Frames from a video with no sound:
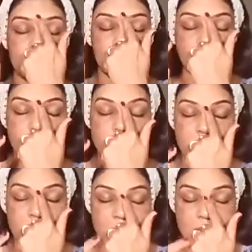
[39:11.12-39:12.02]
The
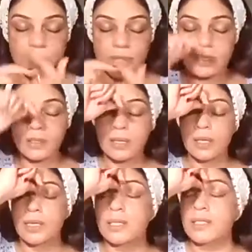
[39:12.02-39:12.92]
procerus muscle.
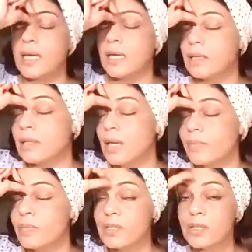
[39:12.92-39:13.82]
Take the
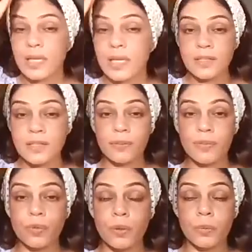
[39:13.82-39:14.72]
thumb. There's a scientific
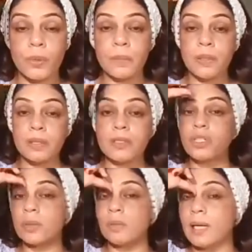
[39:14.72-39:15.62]
proven when a
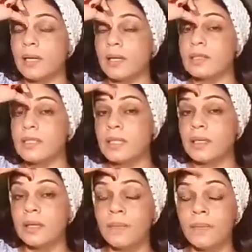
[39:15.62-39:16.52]
Panditji apply a
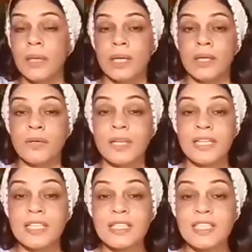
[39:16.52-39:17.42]
tika, it
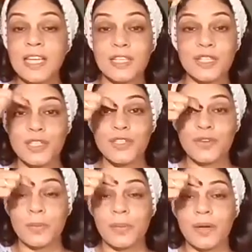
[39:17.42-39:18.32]
releases the tensions
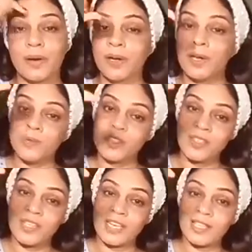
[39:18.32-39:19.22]
from here.
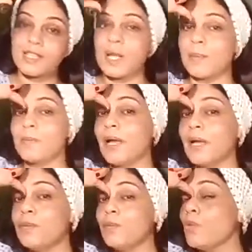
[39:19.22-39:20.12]
So take this thumb
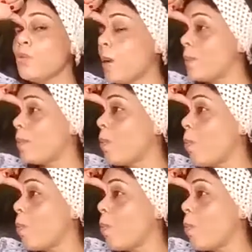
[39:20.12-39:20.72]
and move up.